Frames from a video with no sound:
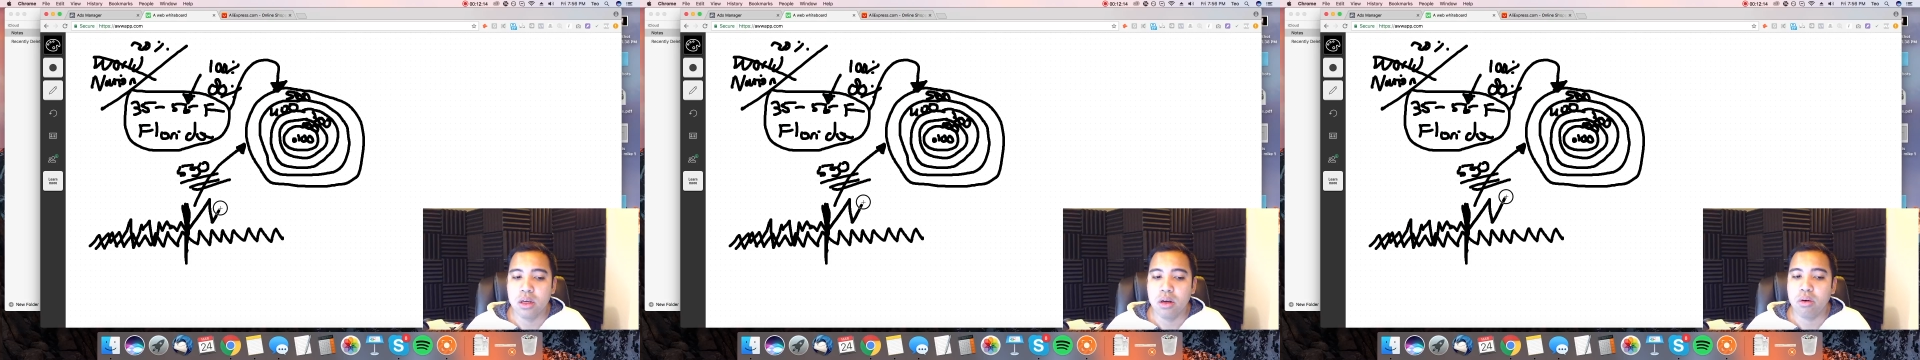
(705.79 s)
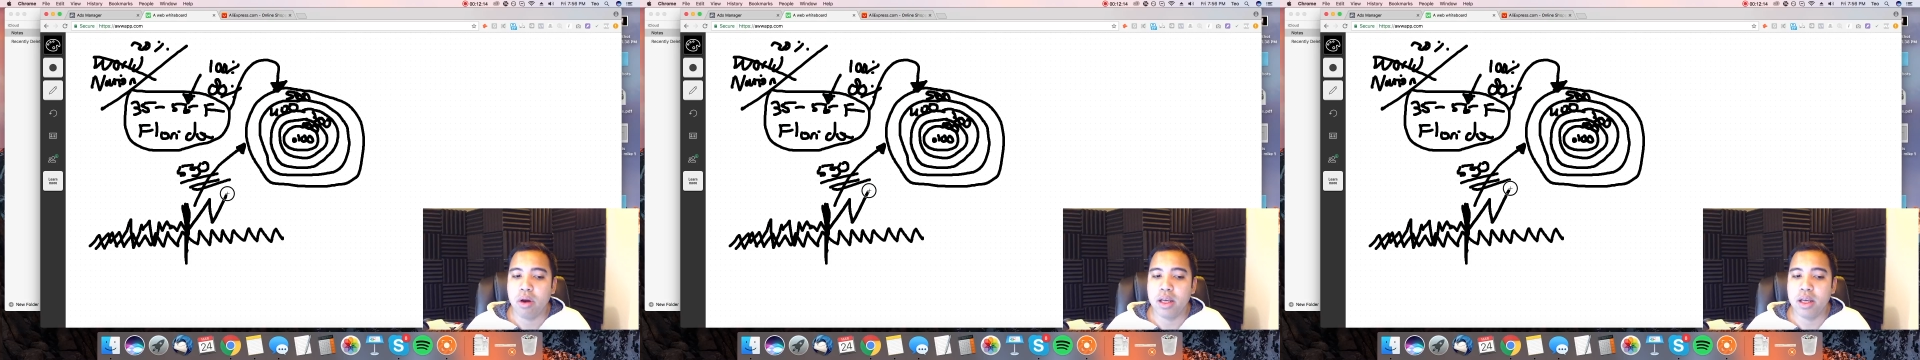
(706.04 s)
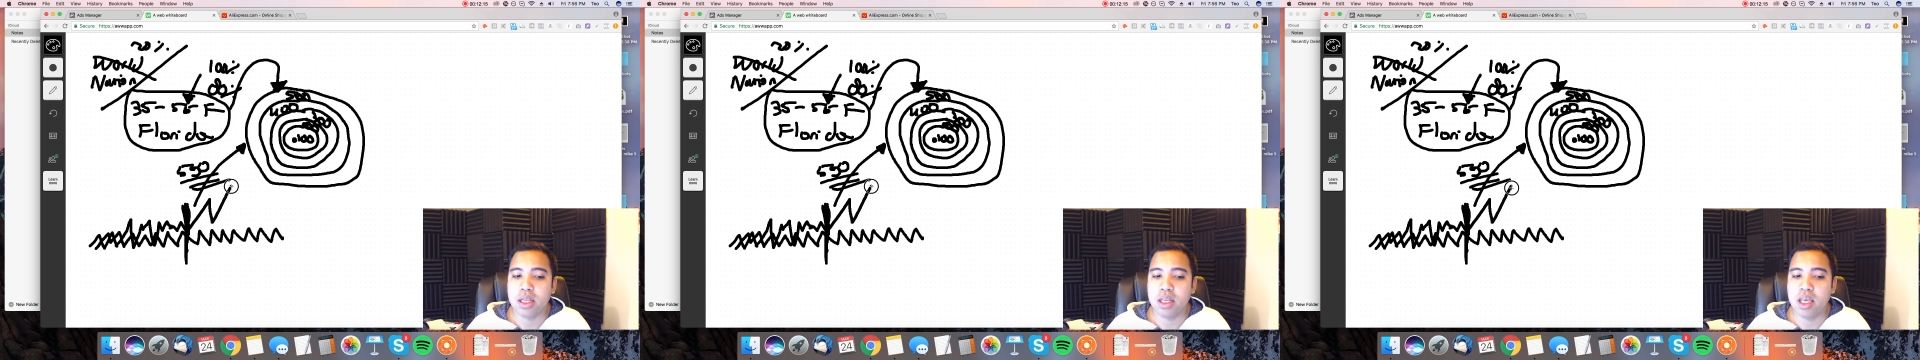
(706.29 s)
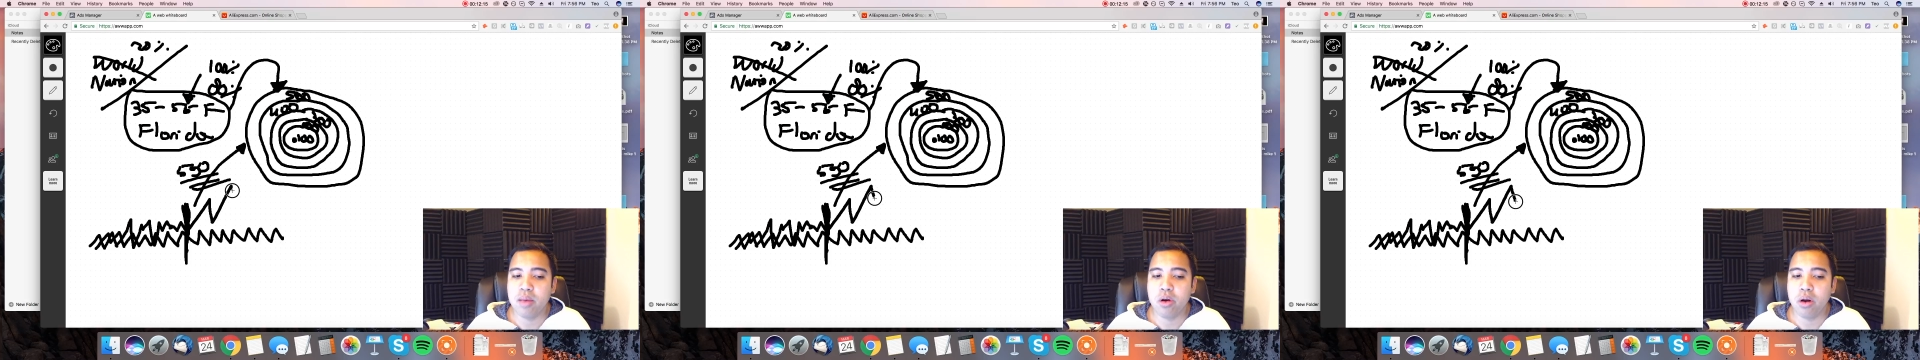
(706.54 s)
right? It's going to
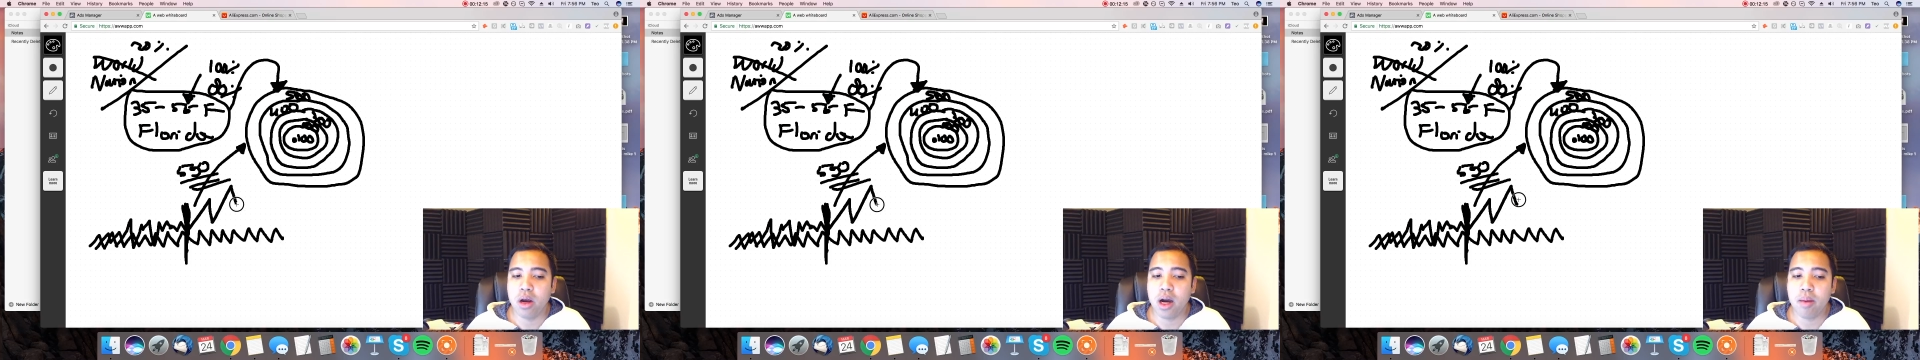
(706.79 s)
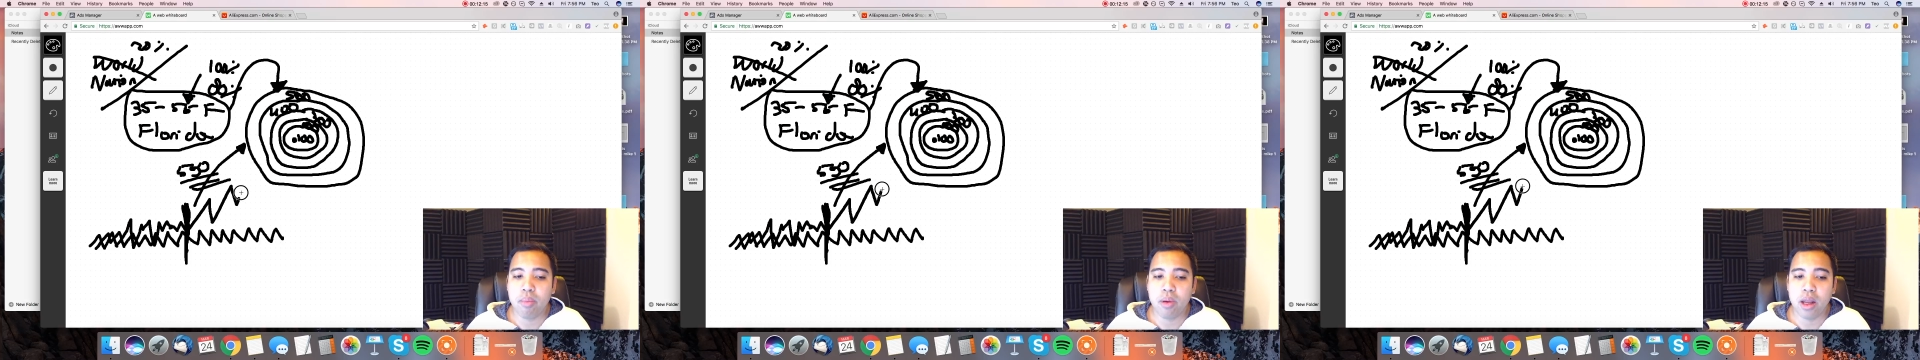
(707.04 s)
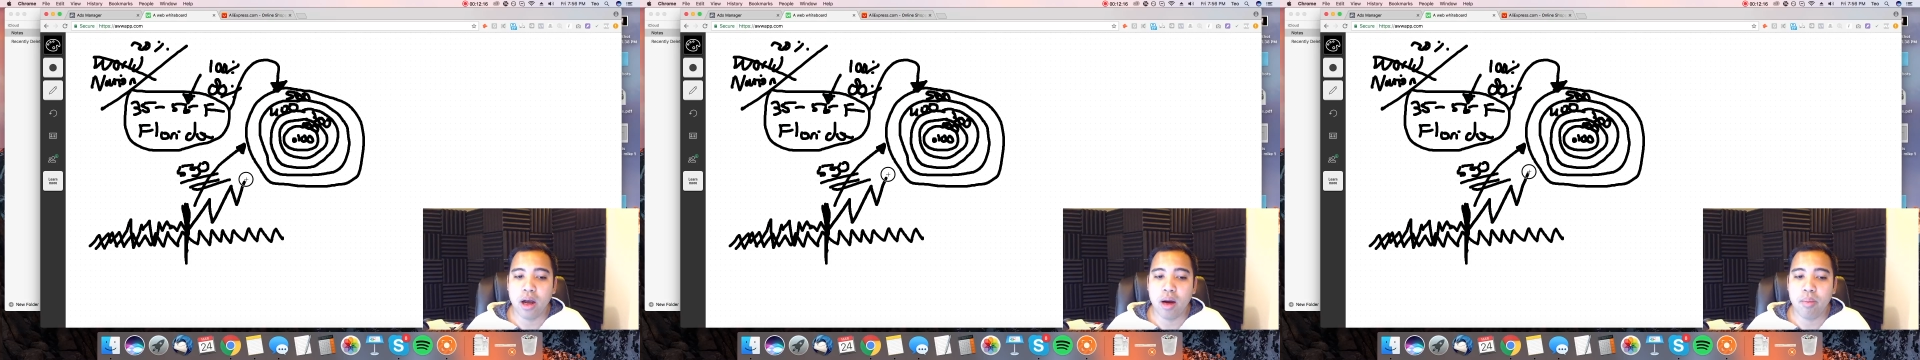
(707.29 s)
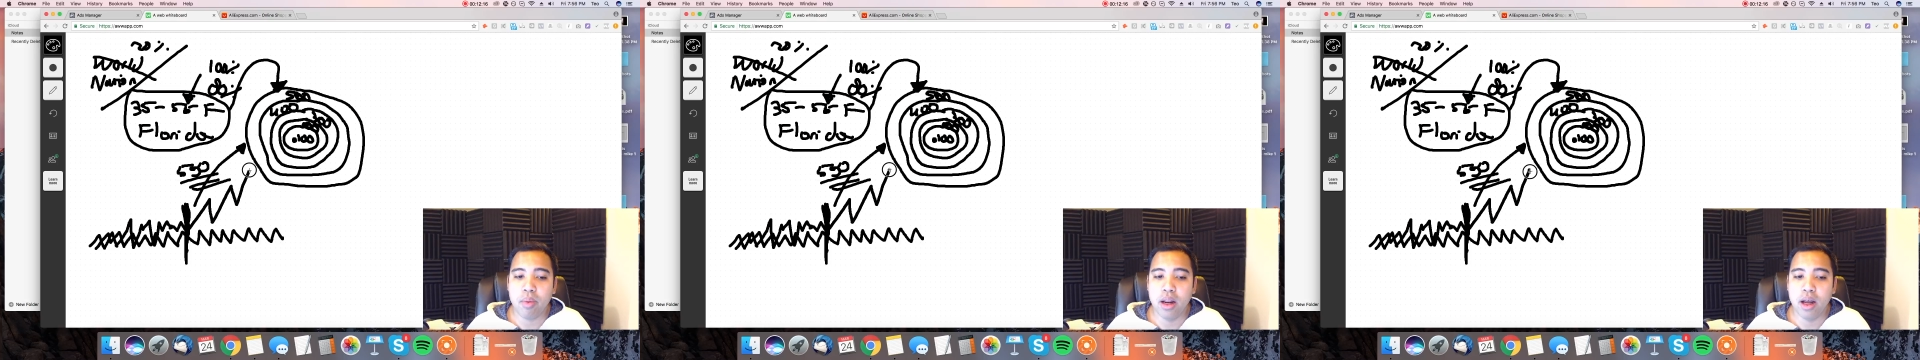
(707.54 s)
keep going up and
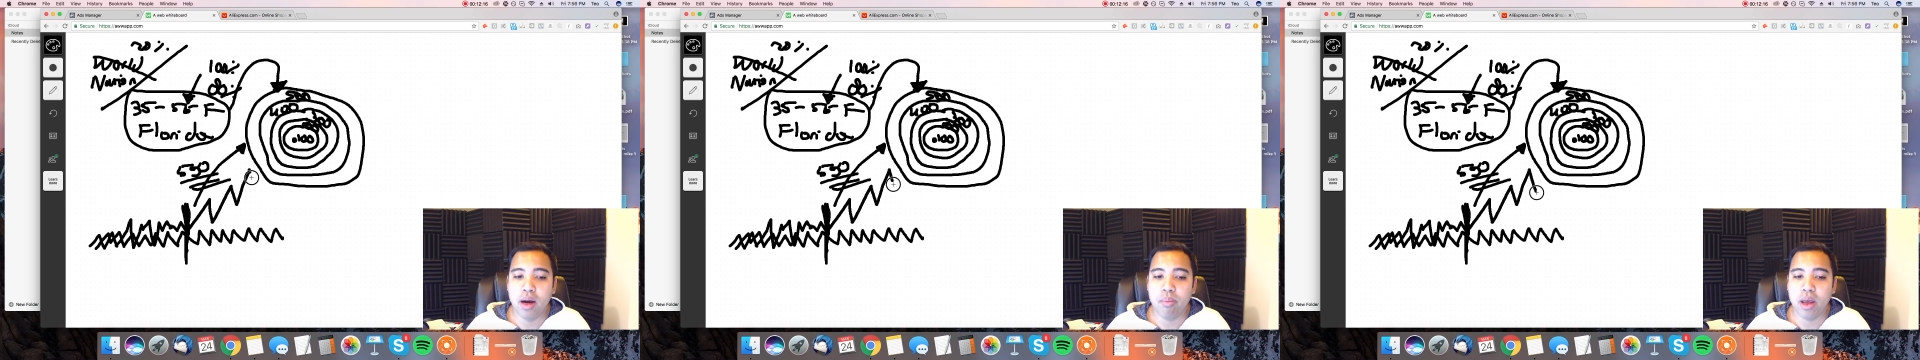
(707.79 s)
up and up